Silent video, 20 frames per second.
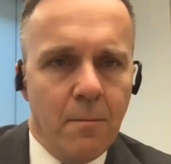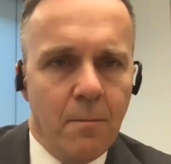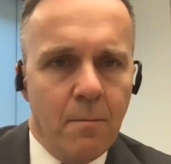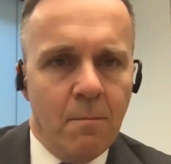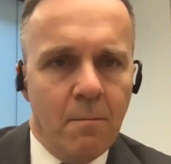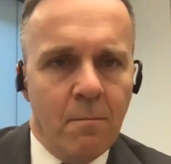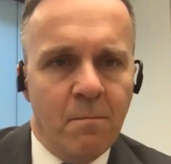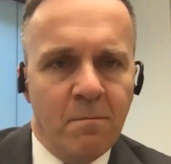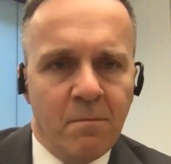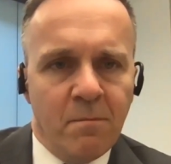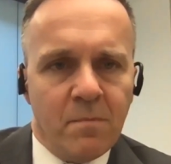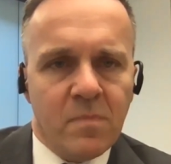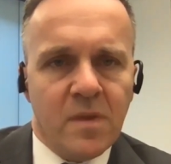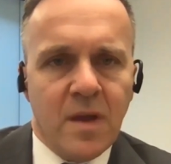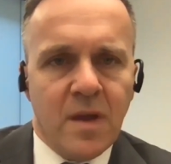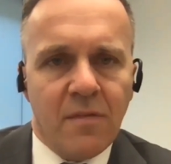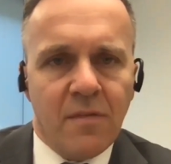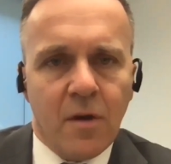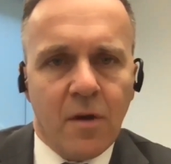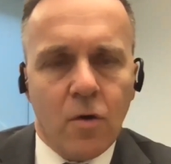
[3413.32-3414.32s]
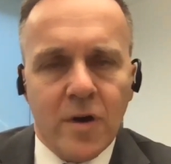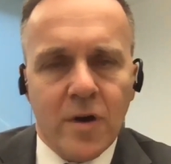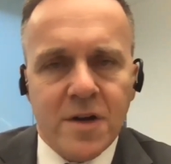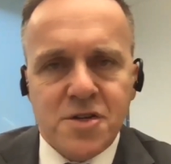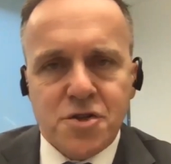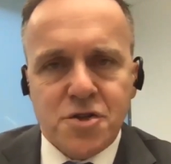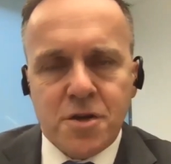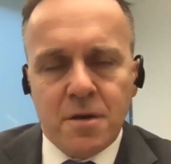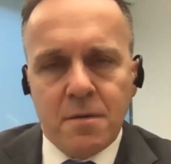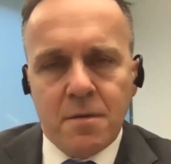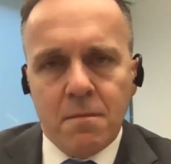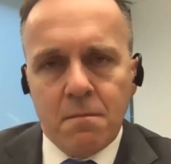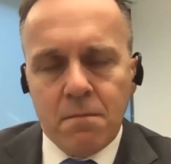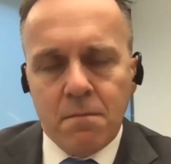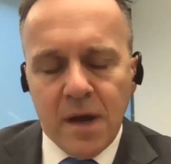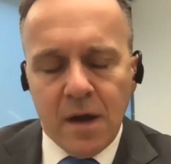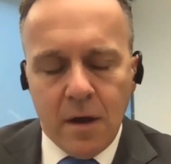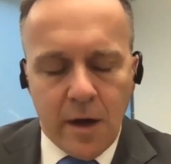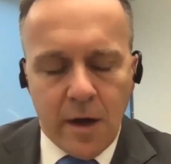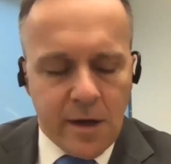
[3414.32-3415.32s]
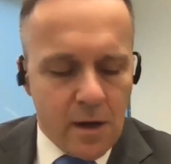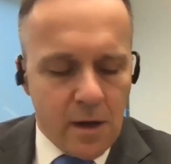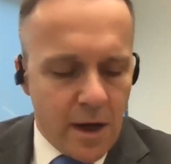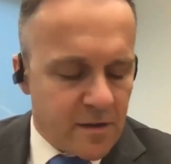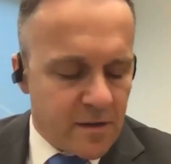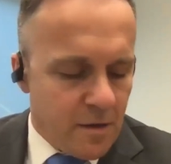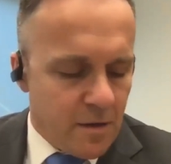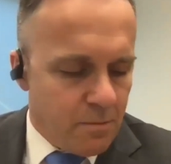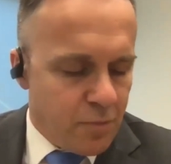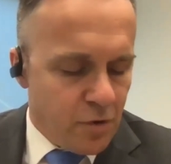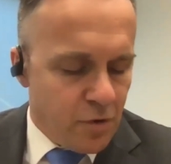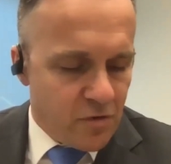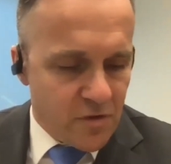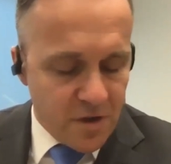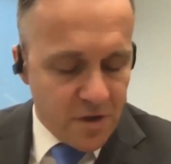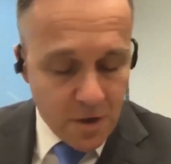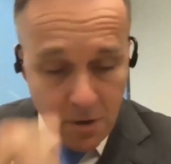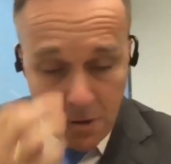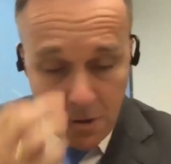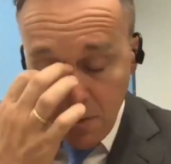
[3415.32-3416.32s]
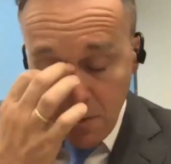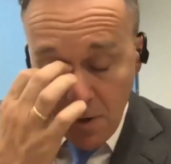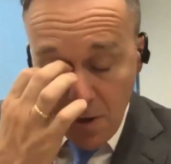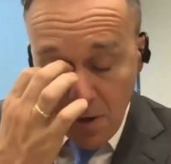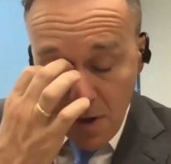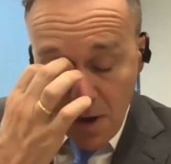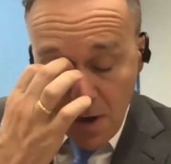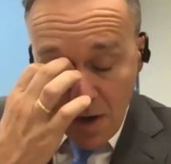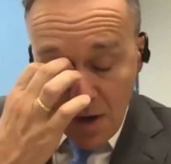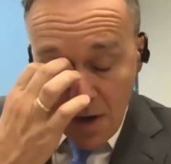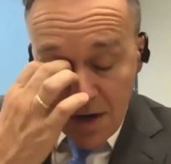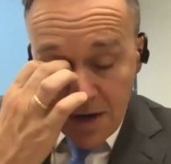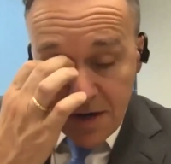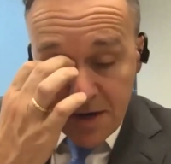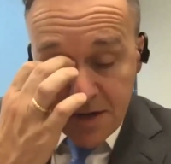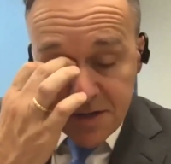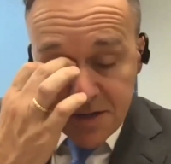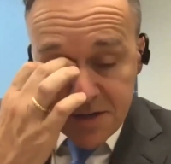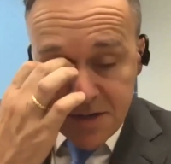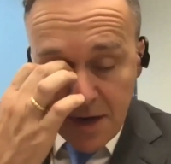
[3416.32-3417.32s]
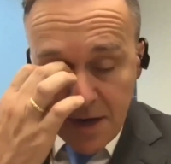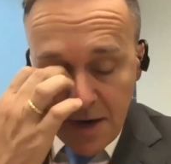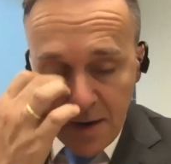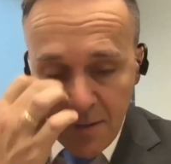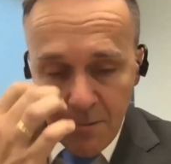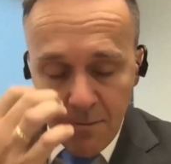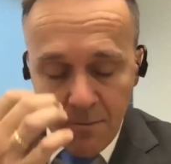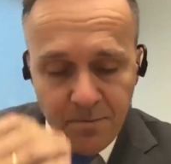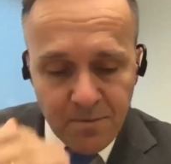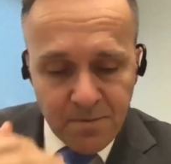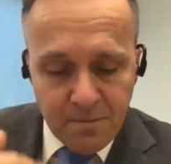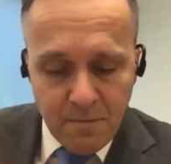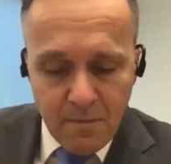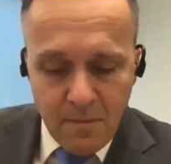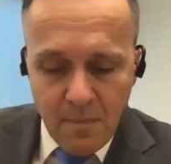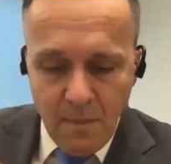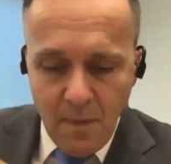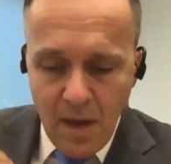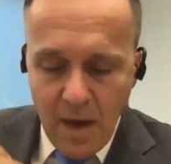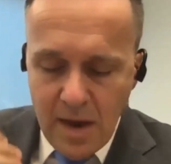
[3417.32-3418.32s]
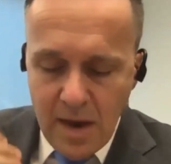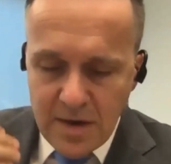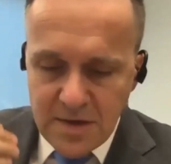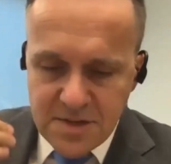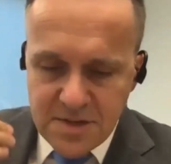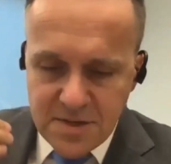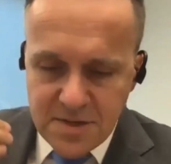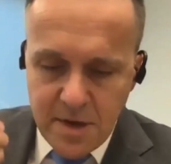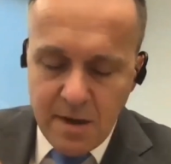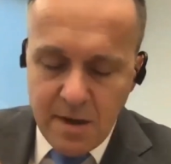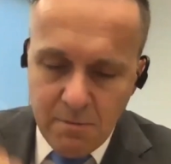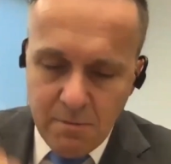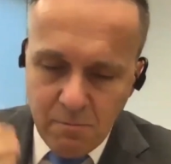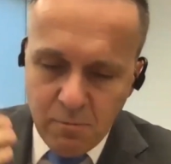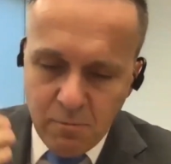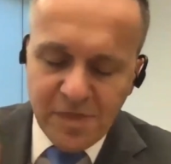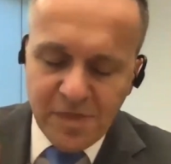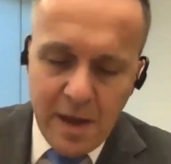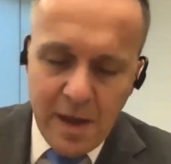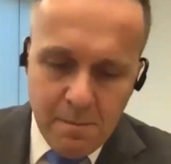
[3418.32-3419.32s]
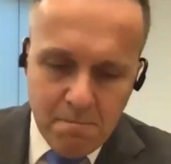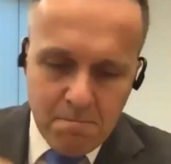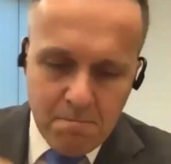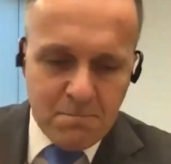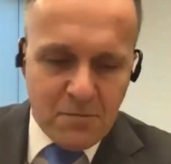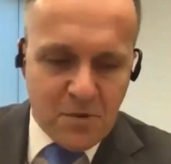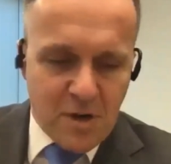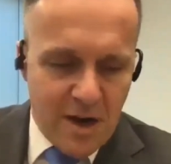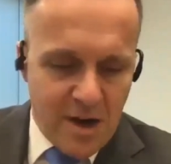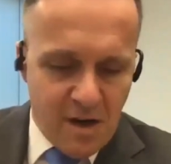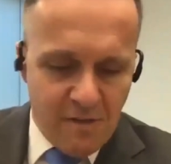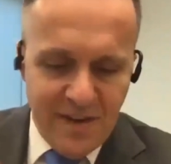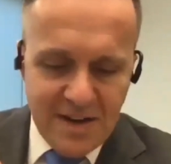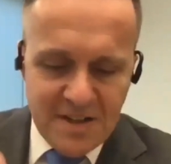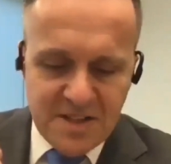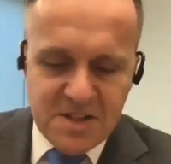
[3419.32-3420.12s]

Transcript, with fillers: the other question, Mick, I'd like to put to you is um, is there with that kind of that